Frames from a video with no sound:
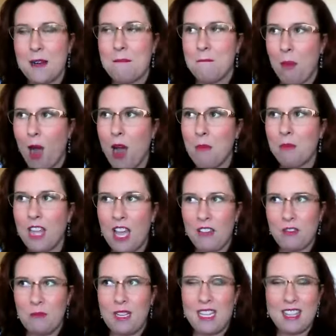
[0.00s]
Mom left
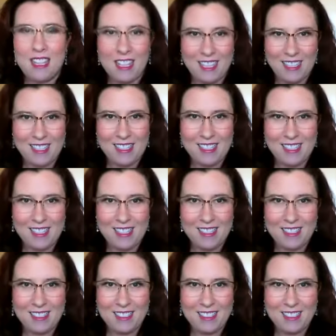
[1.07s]
me this.